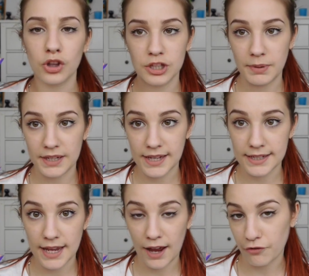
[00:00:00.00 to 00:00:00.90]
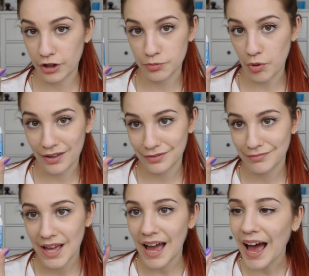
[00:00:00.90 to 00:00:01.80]
on the big day to have fresh breath.
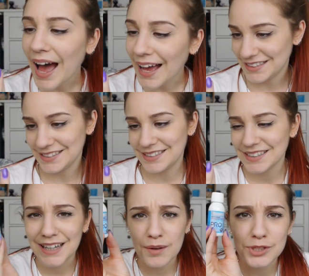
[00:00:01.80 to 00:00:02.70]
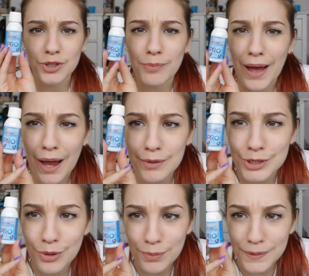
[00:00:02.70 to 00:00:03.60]
And can we talk about how
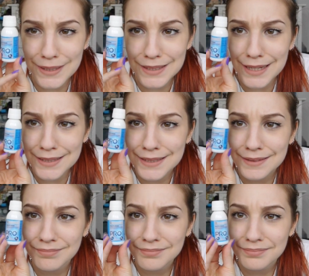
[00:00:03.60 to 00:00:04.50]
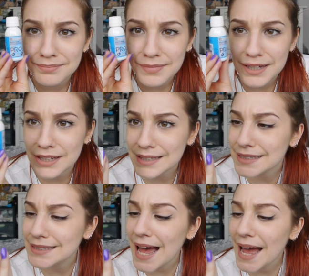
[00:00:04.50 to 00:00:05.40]
adorable this is? Just
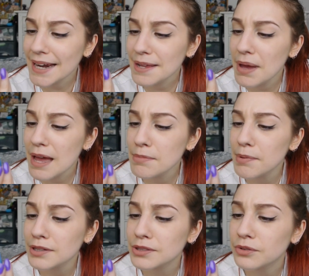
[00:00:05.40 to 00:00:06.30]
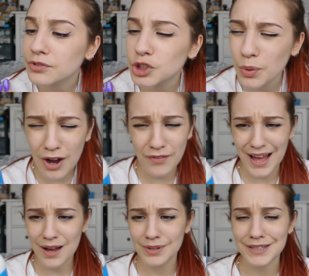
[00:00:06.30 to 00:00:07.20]
a tiny baby bottle. 12
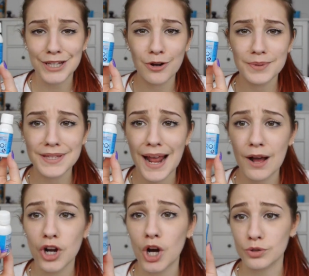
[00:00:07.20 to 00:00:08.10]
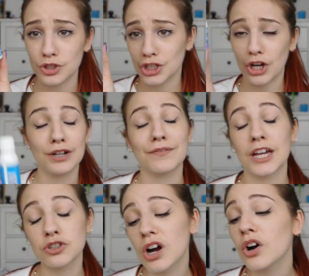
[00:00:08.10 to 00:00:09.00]
hours, 0% alcohol, so she can't even
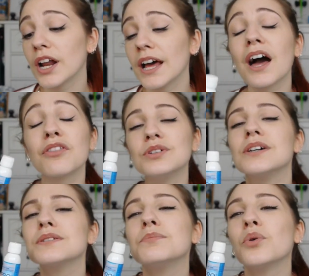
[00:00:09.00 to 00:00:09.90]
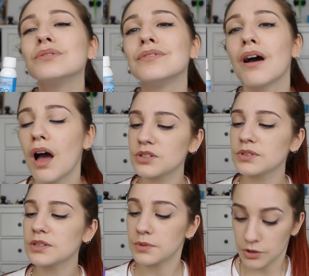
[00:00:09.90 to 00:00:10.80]
get drunk on it. I thought that was important. Just
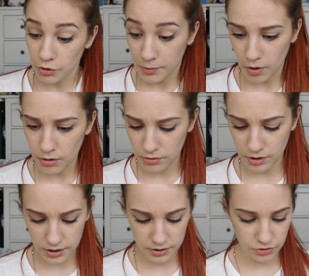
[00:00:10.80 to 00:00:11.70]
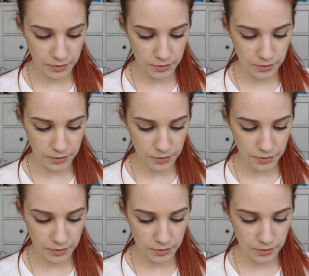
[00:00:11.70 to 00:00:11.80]
thought this was adorable. Oh,